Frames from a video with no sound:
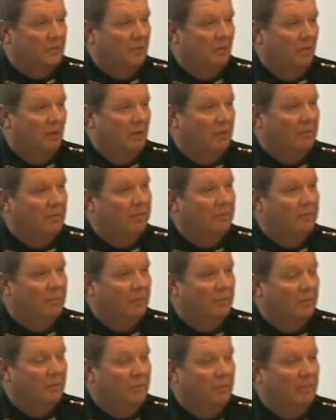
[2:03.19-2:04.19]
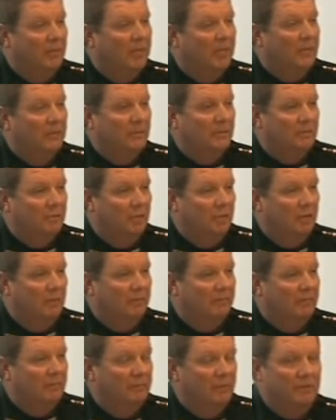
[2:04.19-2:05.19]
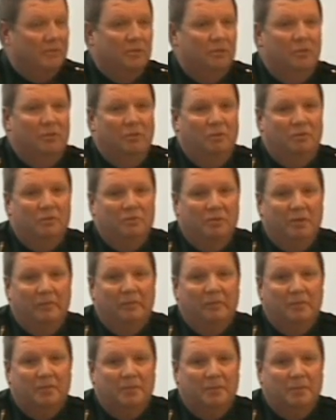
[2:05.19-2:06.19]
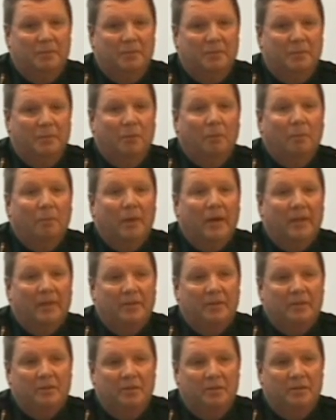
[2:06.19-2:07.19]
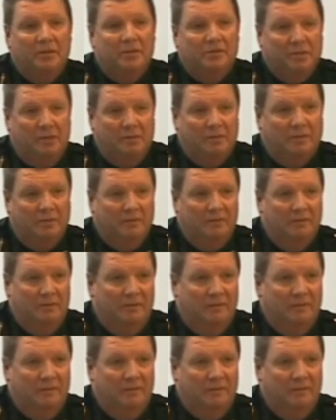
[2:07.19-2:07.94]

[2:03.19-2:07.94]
law. Between me and the chief, there's a huge difference that's been ruled by the Attorney General.